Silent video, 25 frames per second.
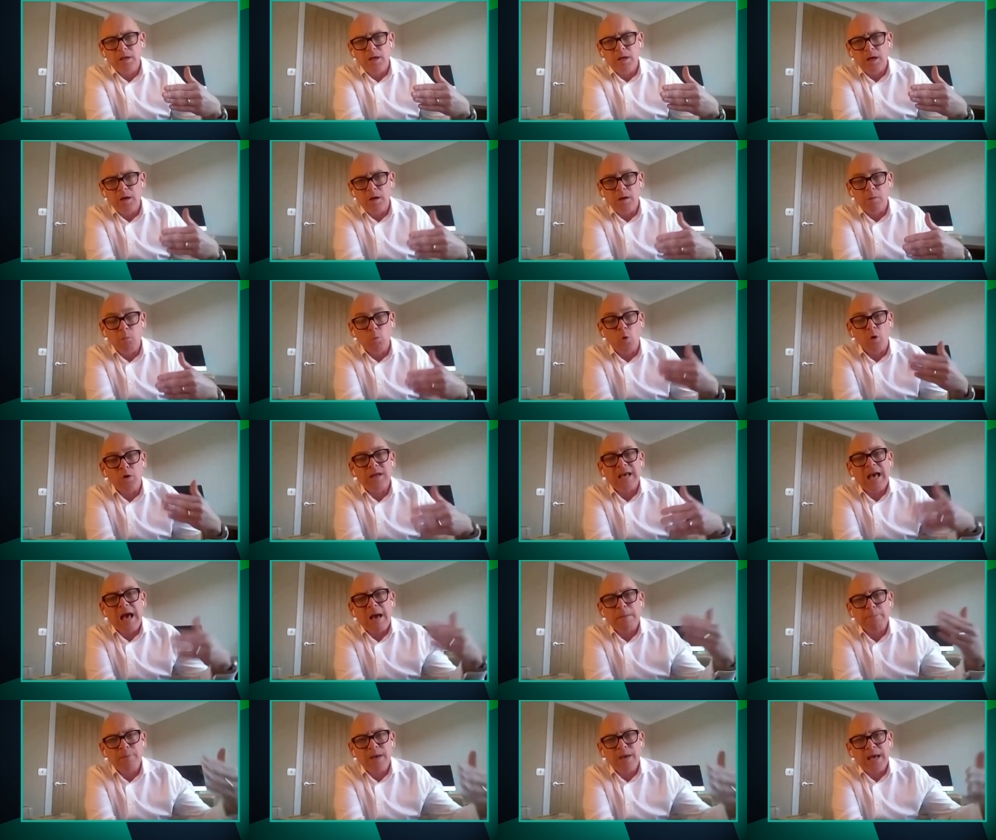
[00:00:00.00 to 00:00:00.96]
uh, what
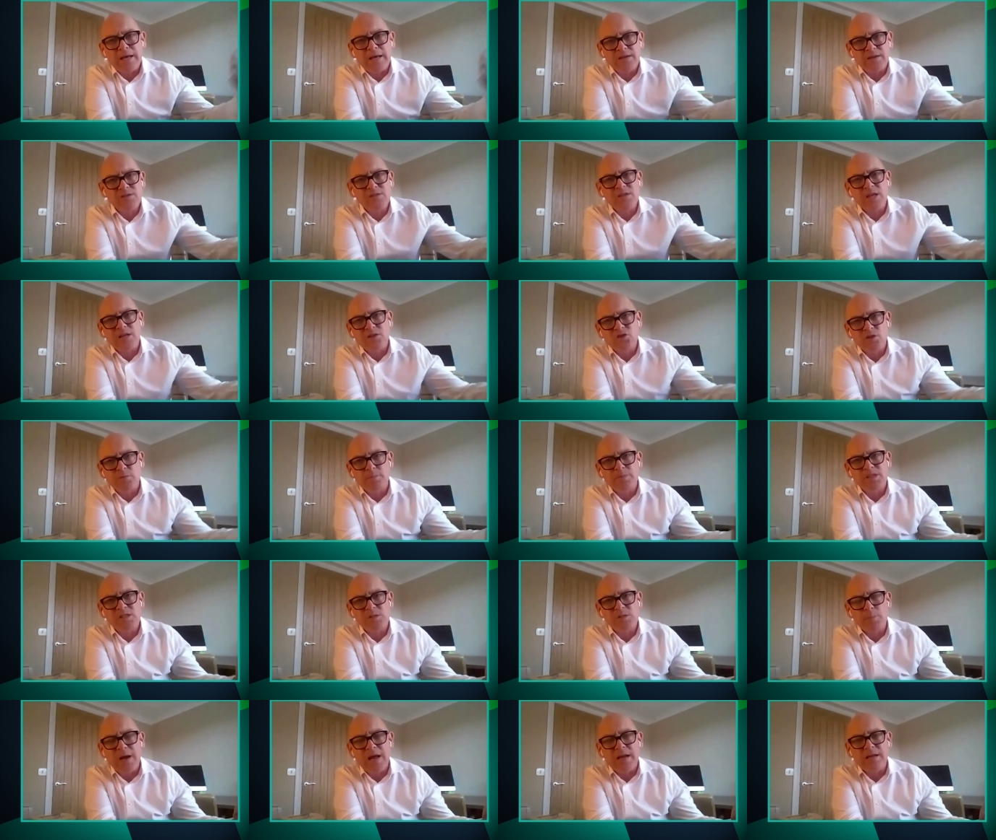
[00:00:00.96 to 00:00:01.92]
capex they should be
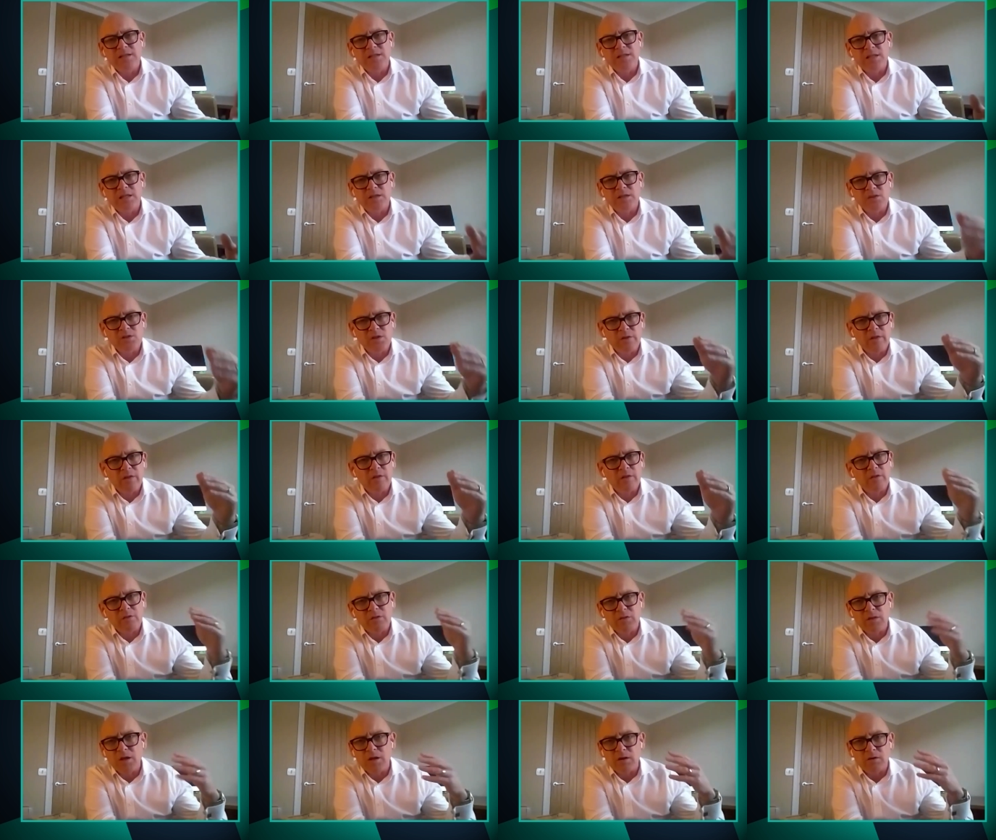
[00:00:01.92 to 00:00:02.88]
spending so
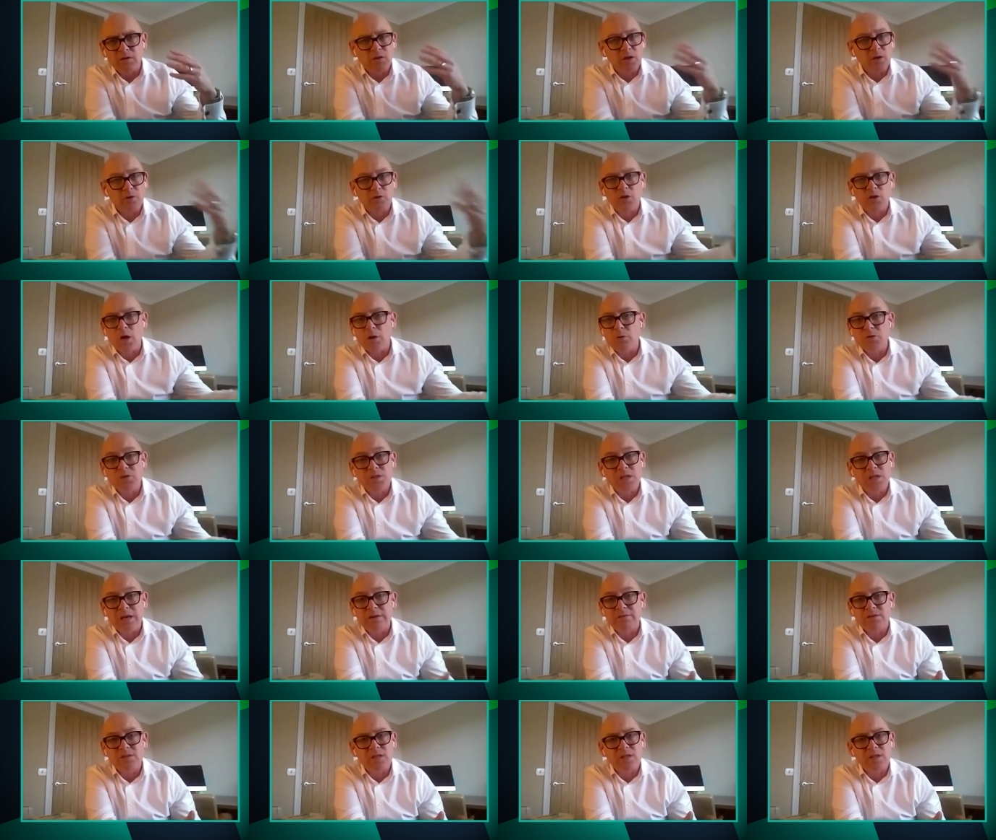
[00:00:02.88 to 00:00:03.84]
that, that, that, Ghost
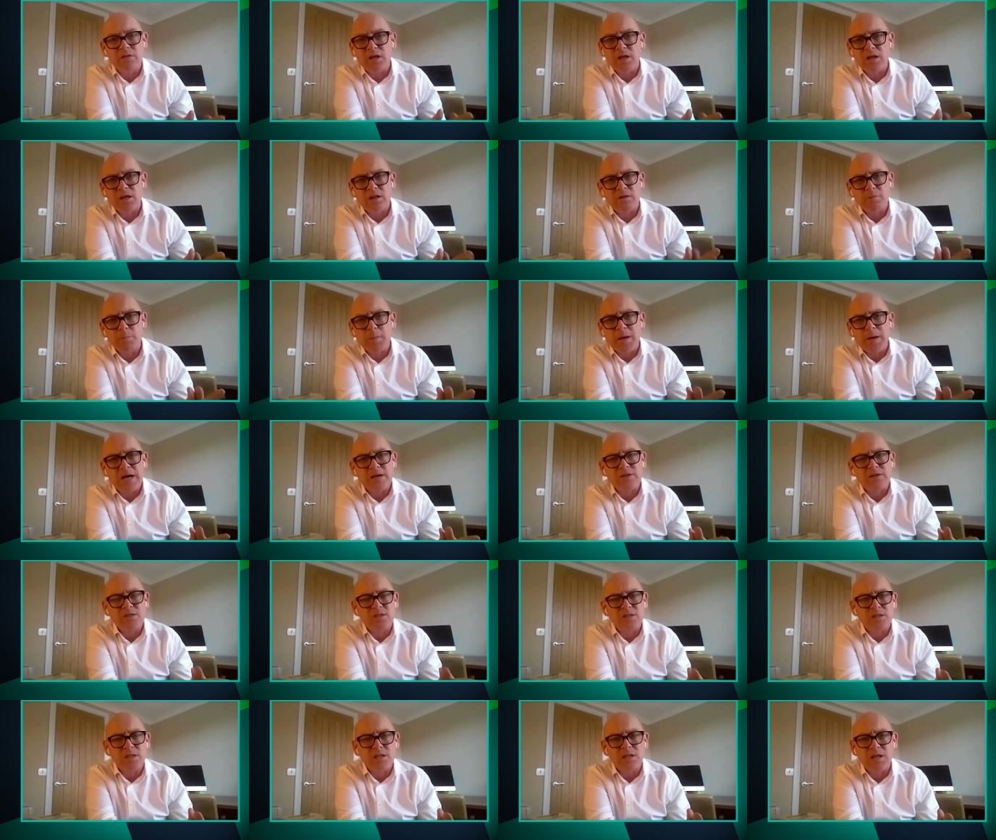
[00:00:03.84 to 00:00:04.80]
Gear is a thing of the
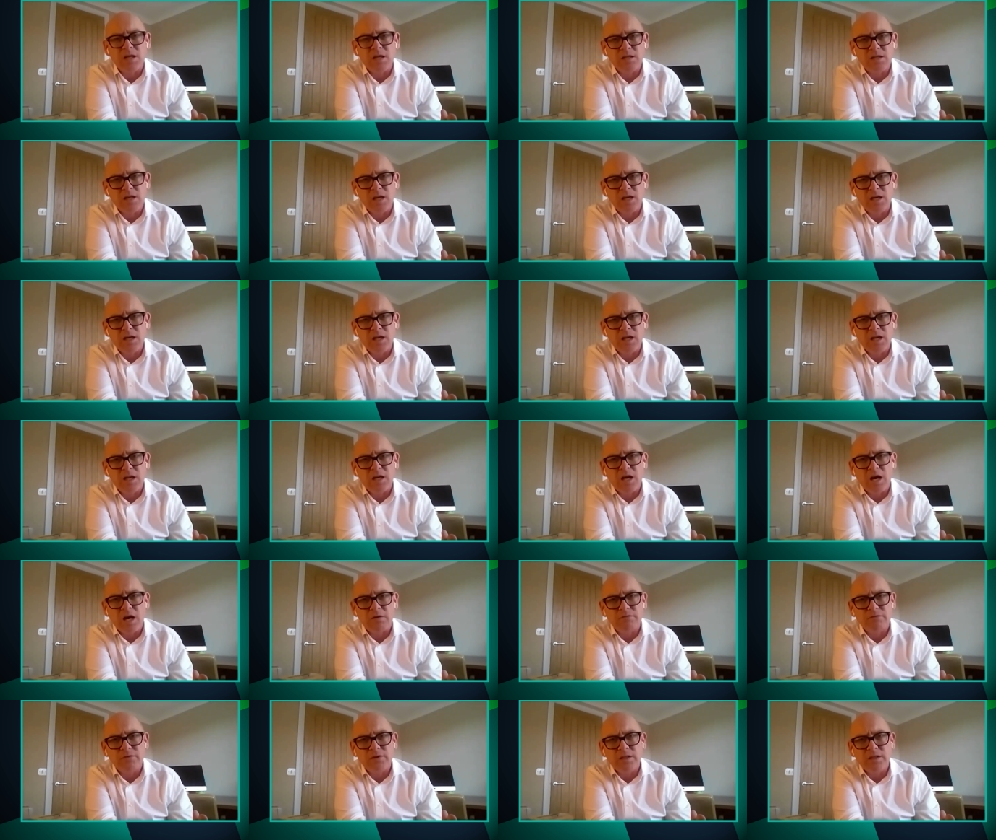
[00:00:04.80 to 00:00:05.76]
past in, in, in, in
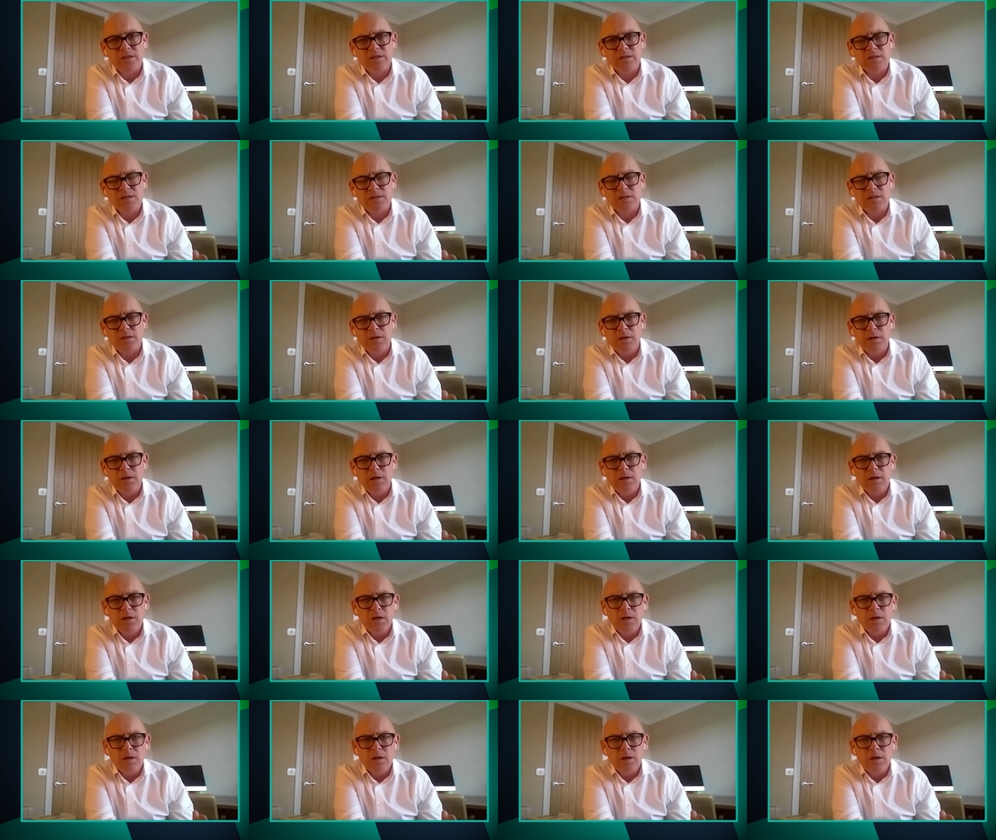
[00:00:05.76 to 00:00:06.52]
our fleets.